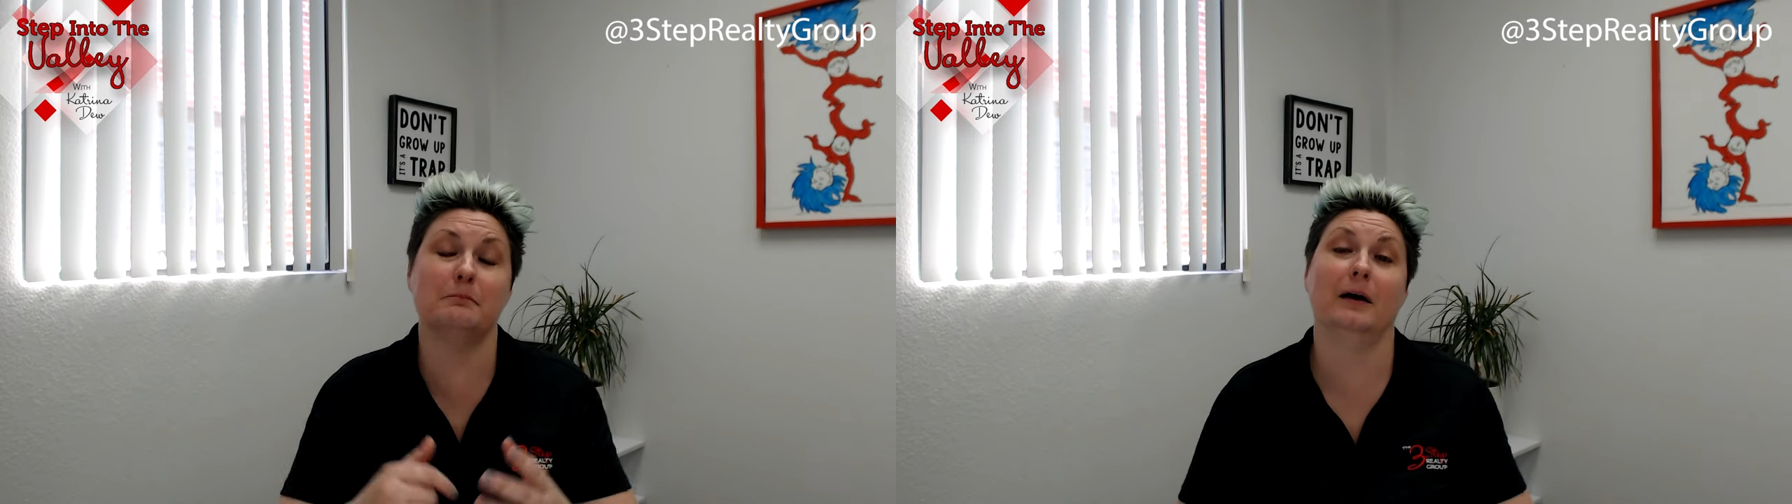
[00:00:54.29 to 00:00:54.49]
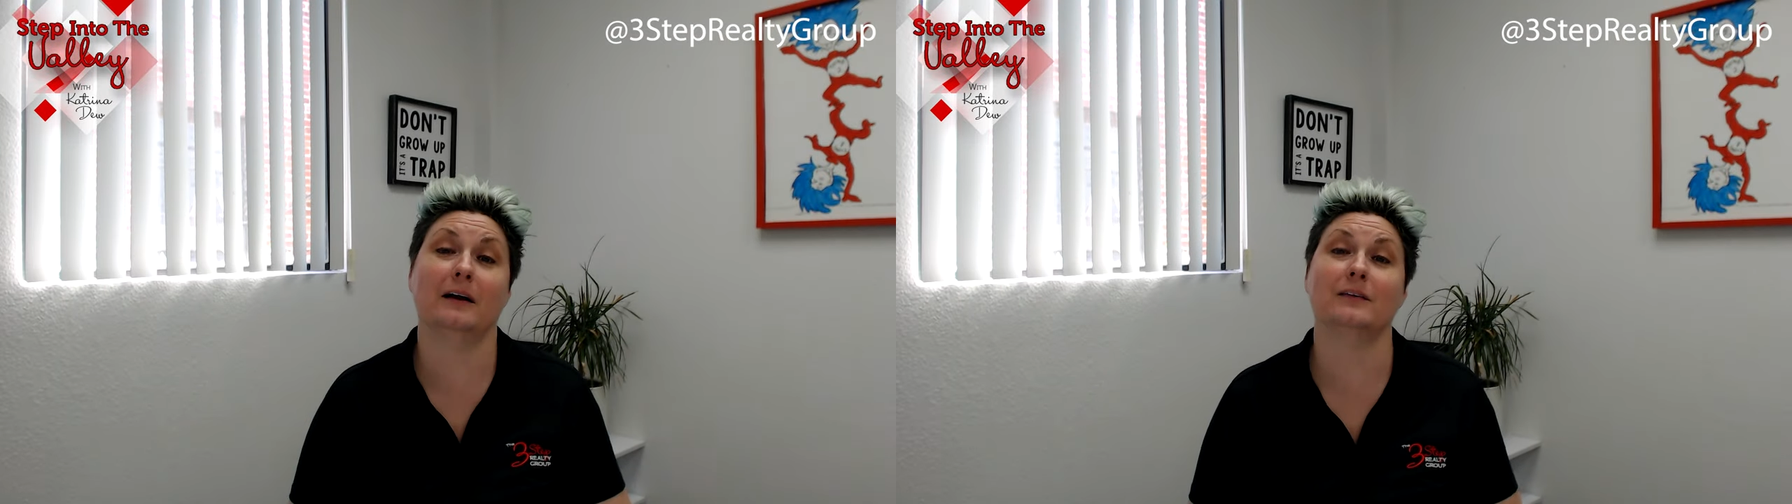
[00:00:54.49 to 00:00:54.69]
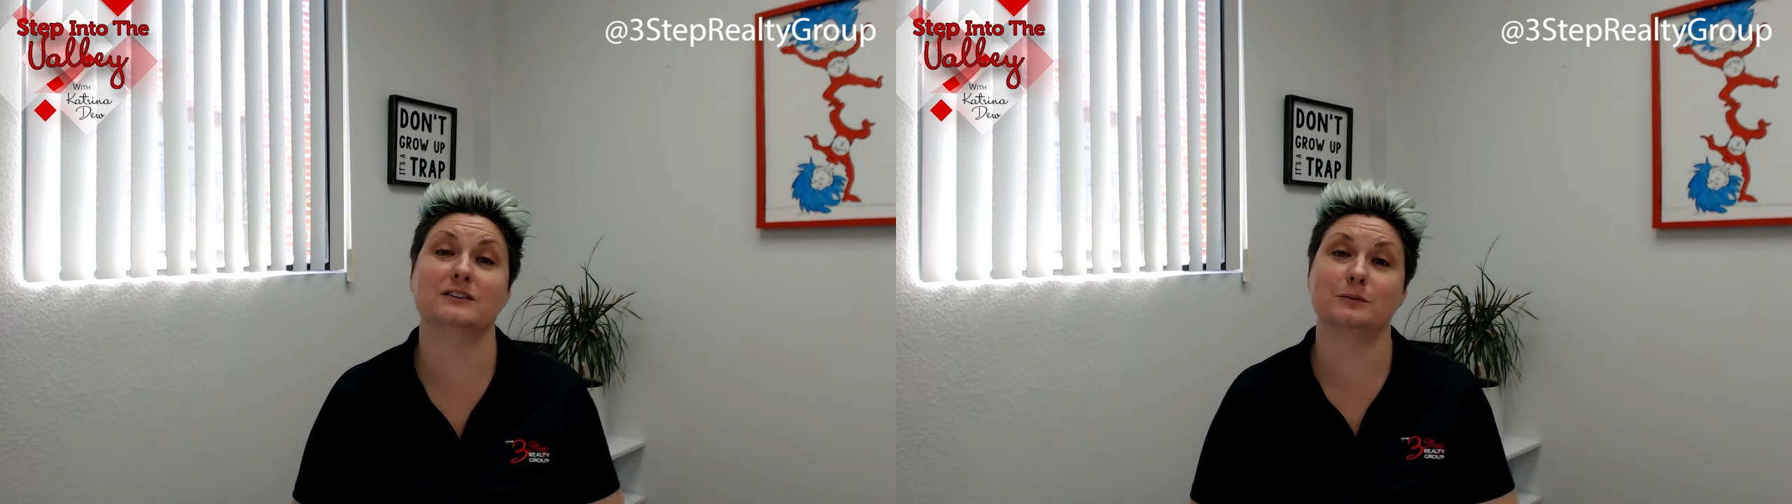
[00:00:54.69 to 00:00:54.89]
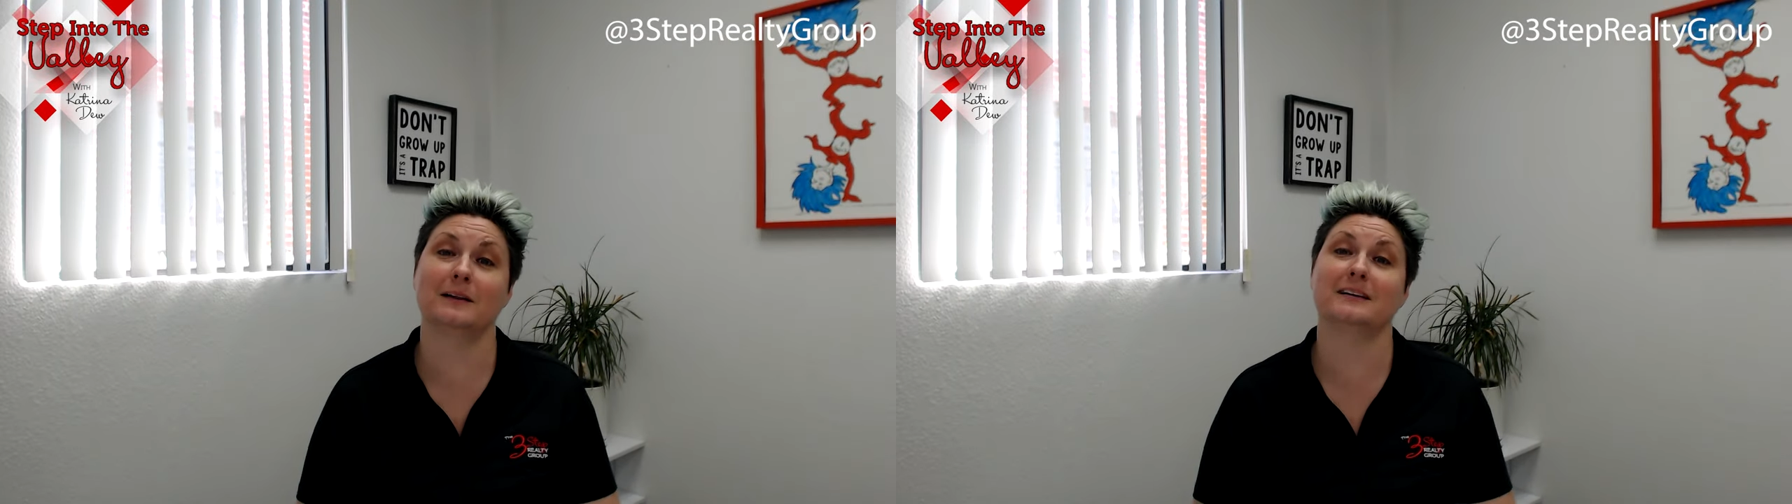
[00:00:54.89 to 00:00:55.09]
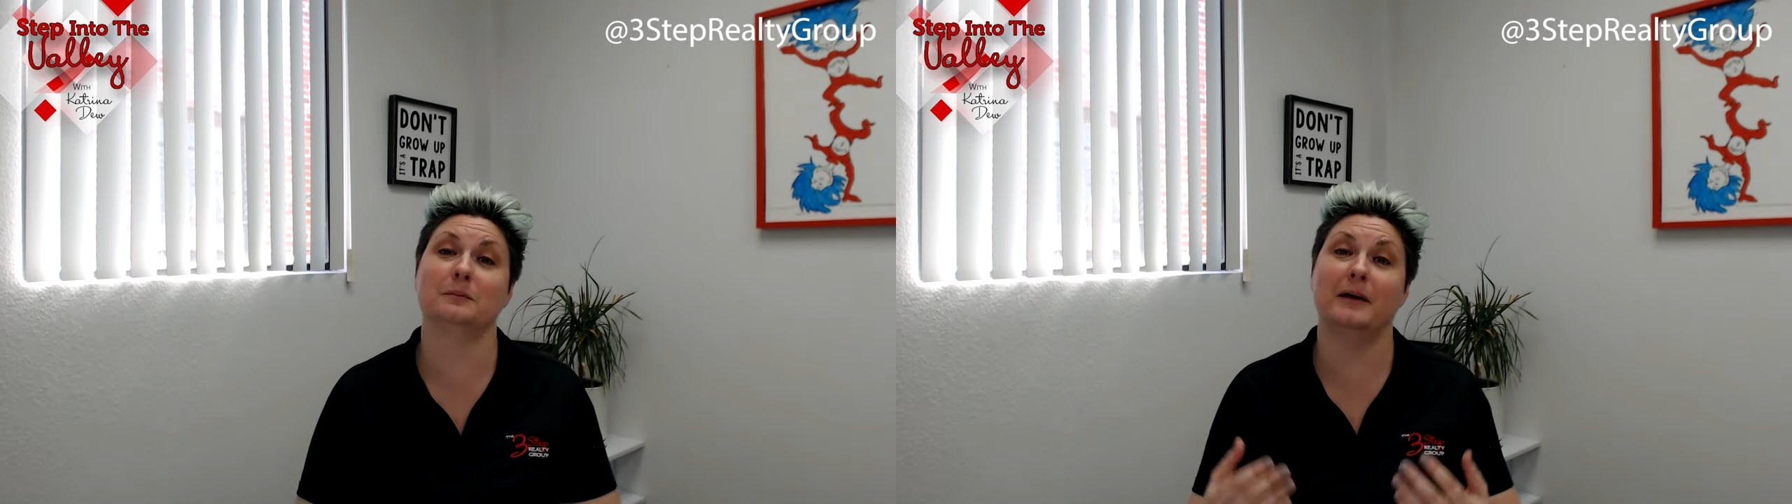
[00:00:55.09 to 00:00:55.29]
buyer that's
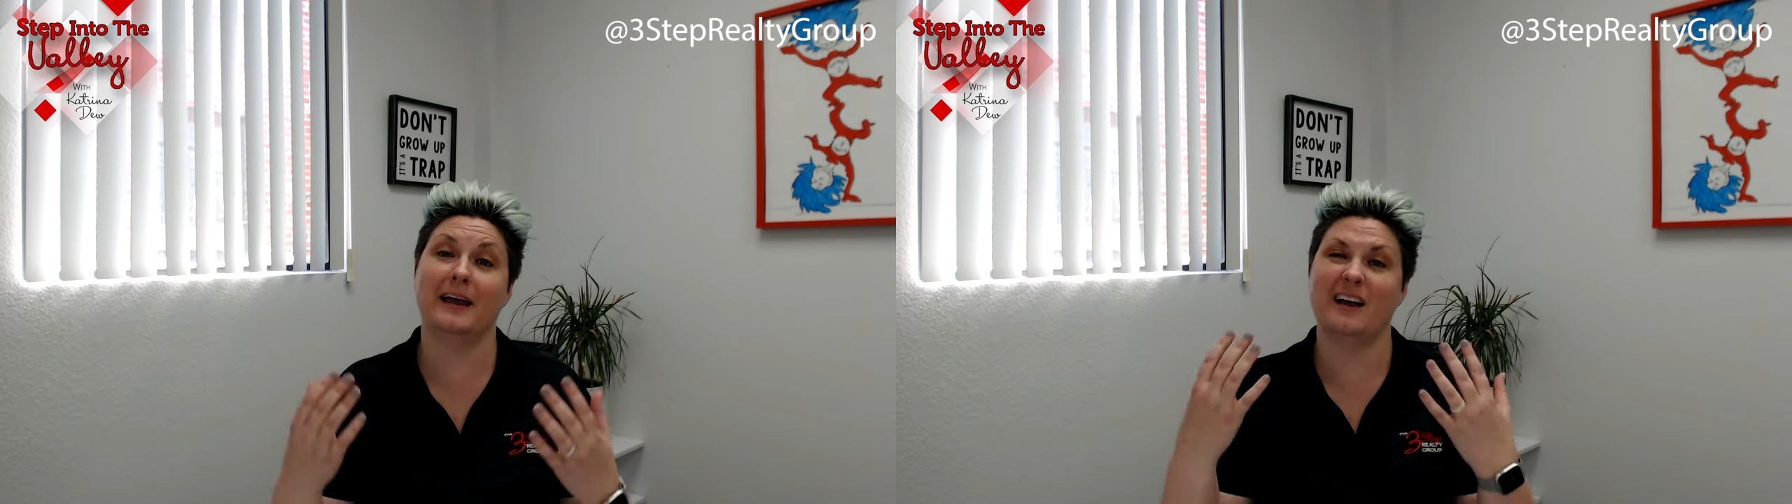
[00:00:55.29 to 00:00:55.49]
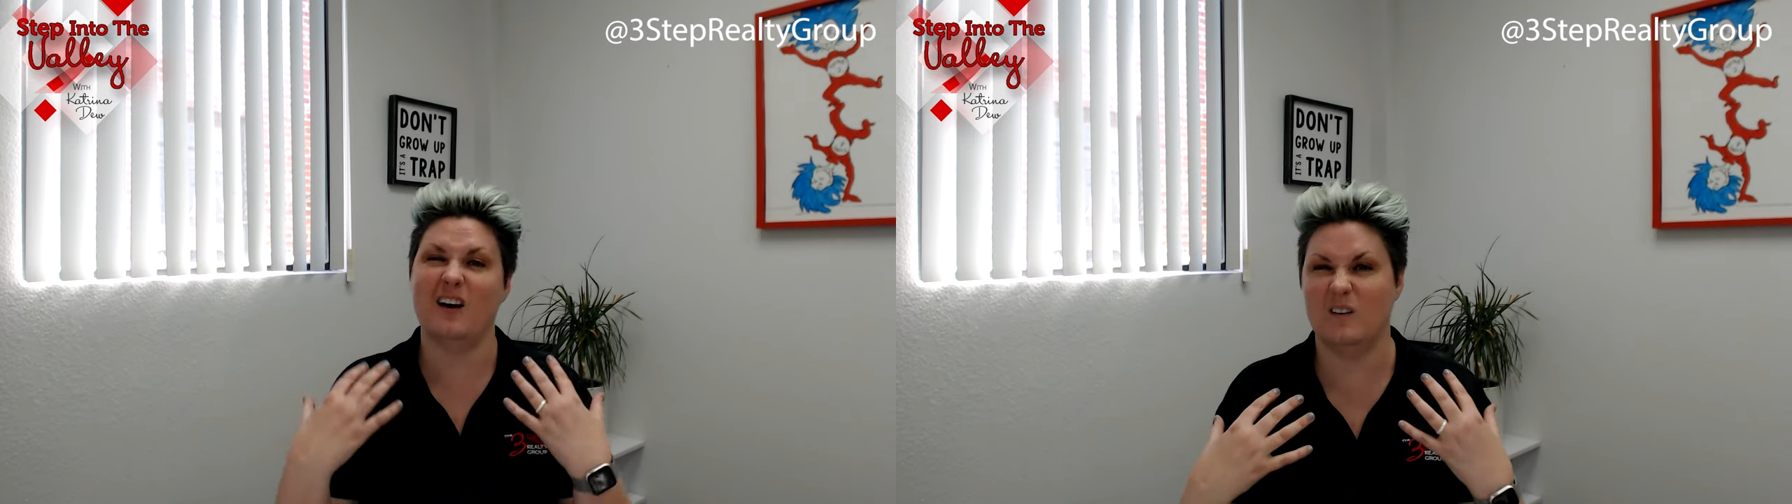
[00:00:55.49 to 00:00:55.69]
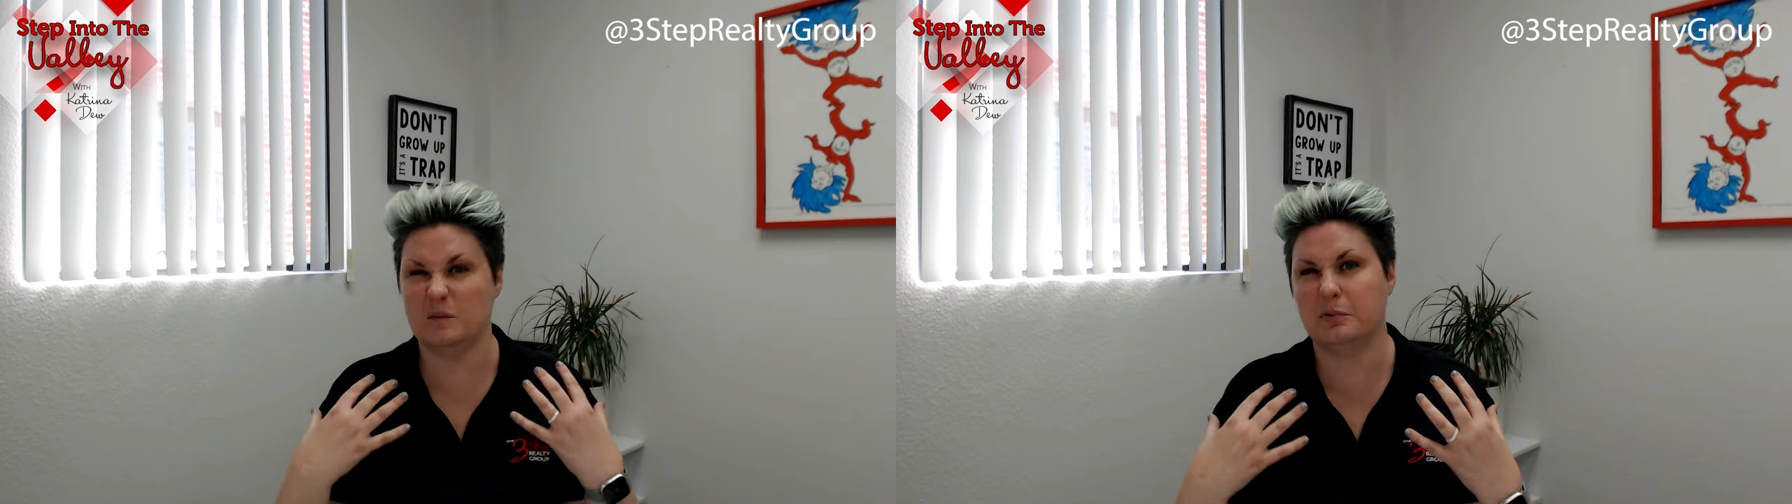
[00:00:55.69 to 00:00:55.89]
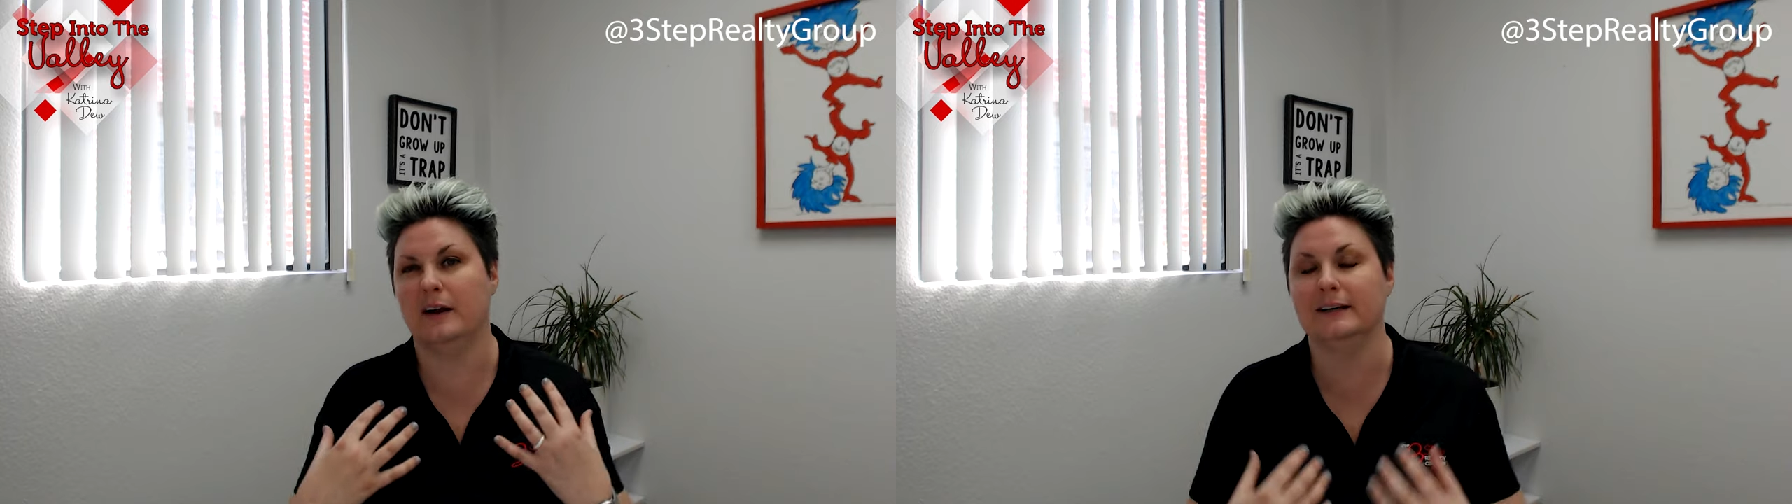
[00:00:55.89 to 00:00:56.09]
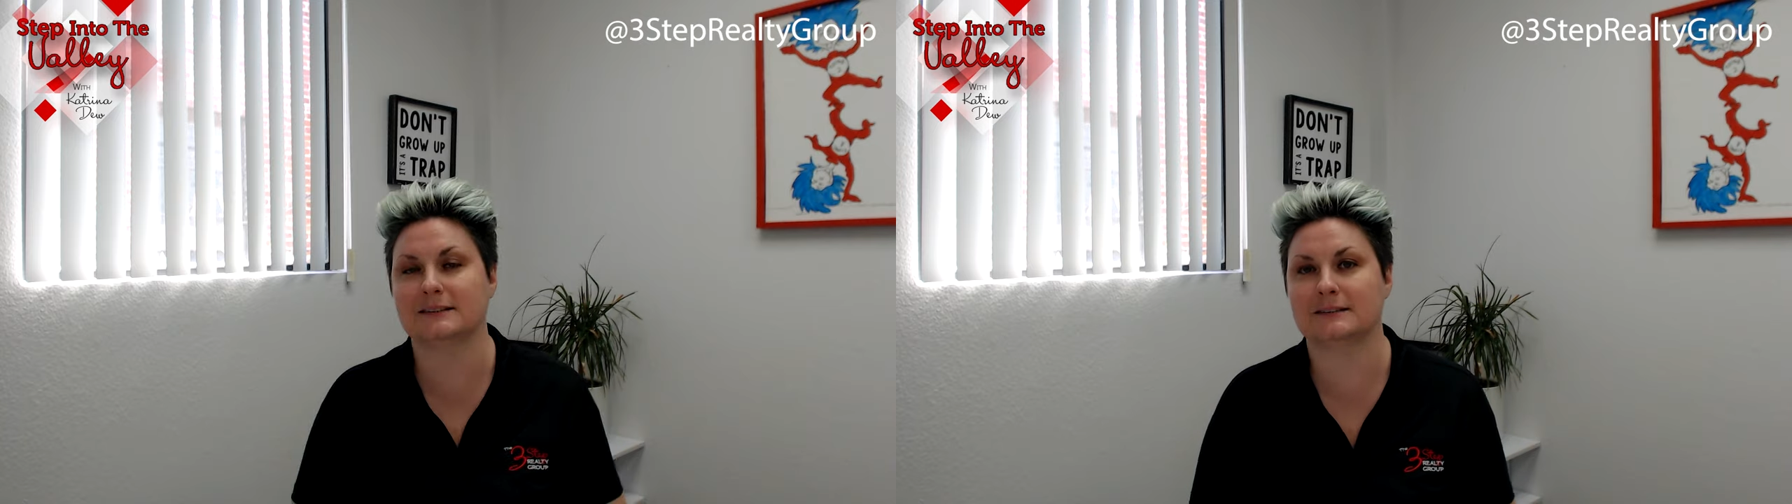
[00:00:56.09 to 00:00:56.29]
willing to pay our
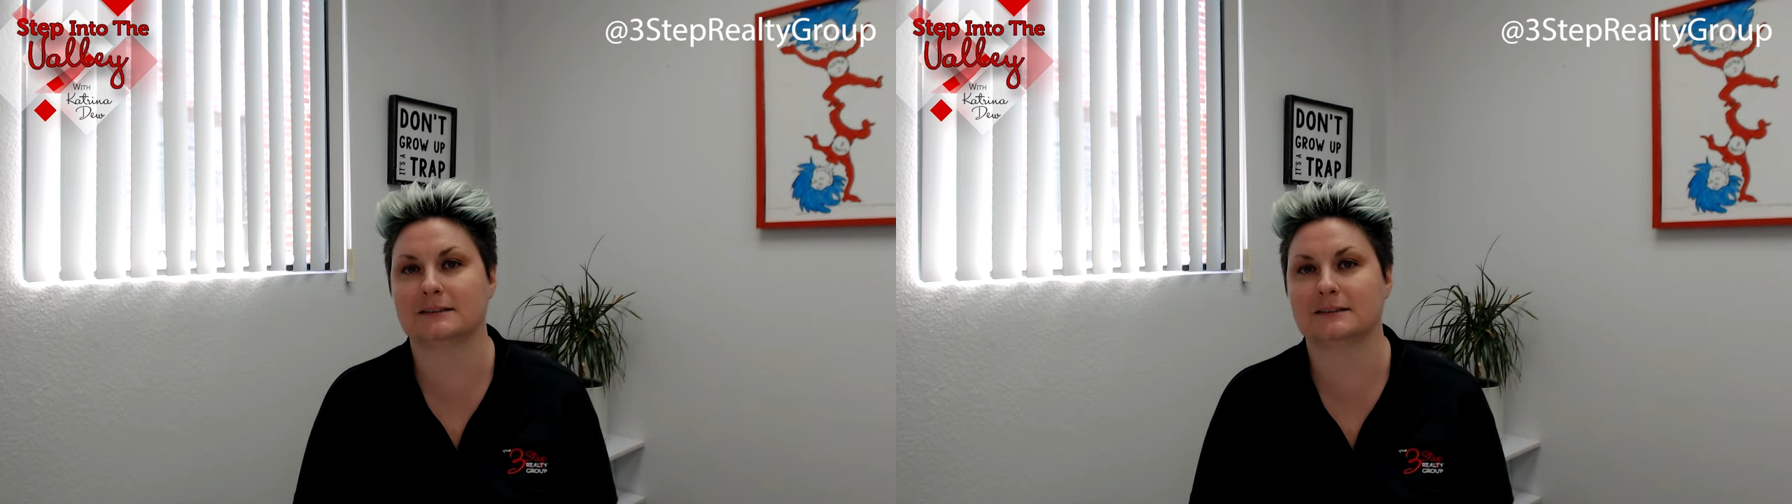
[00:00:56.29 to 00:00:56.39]
price.